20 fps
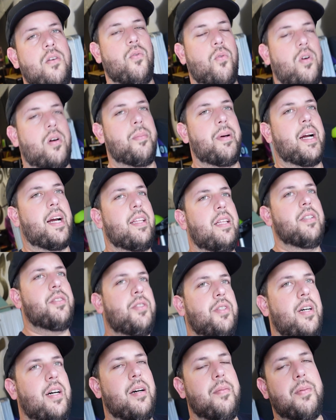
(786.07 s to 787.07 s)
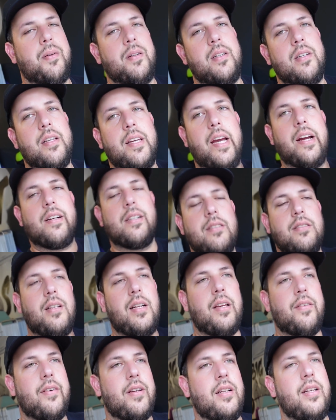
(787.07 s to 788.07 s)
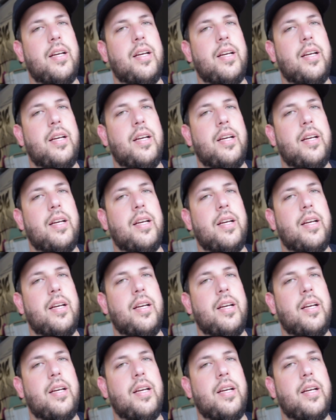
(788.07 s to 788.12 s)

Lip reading: We're back at the shop. Gary's leaving